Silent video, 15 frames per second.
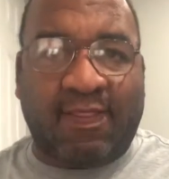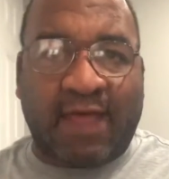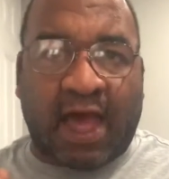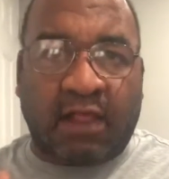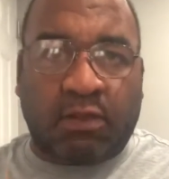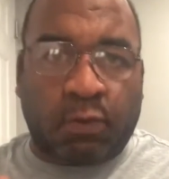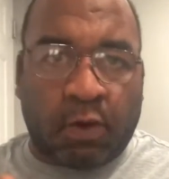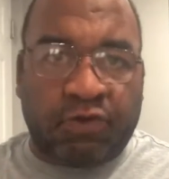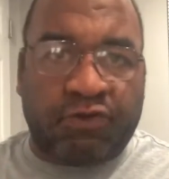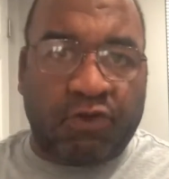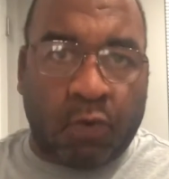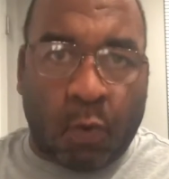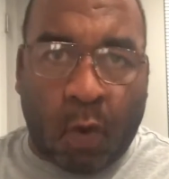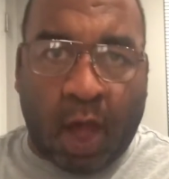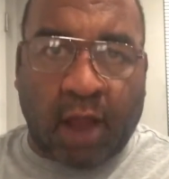That's what you
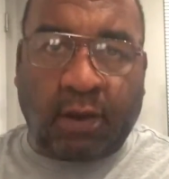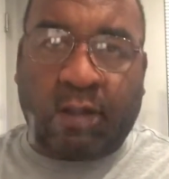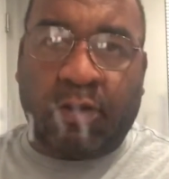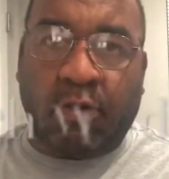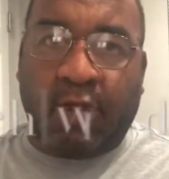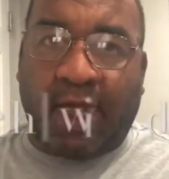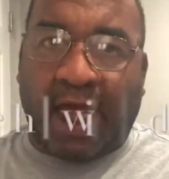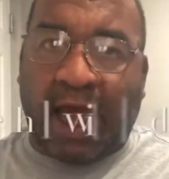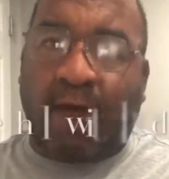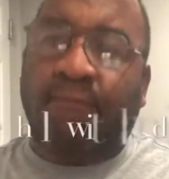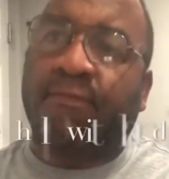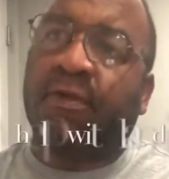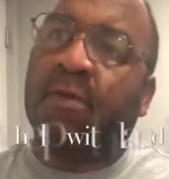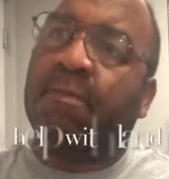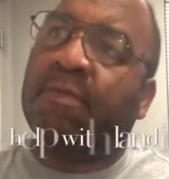want, to
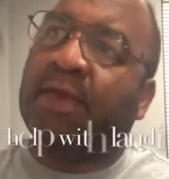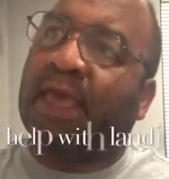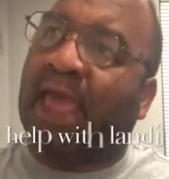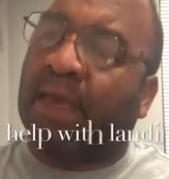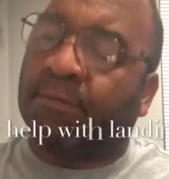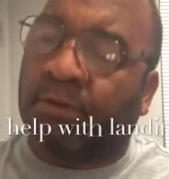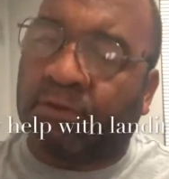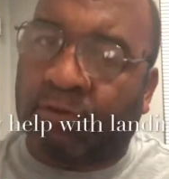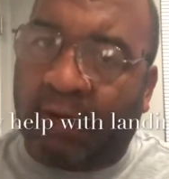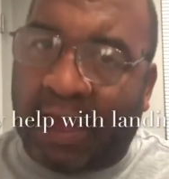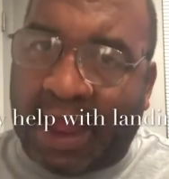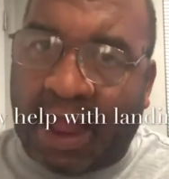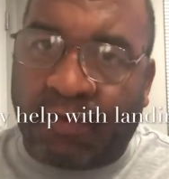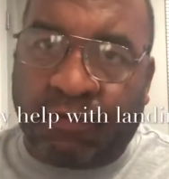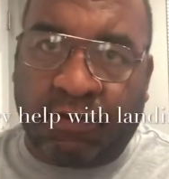have them be able to
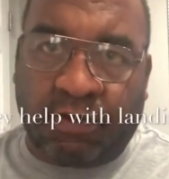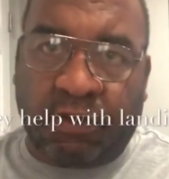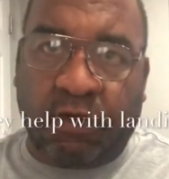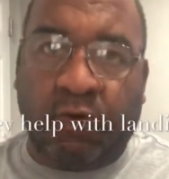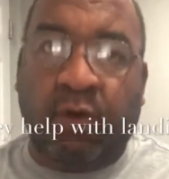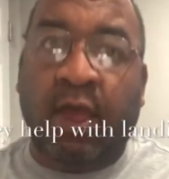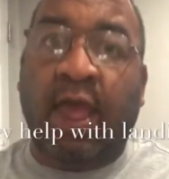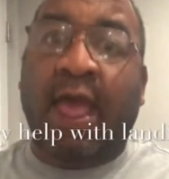answer you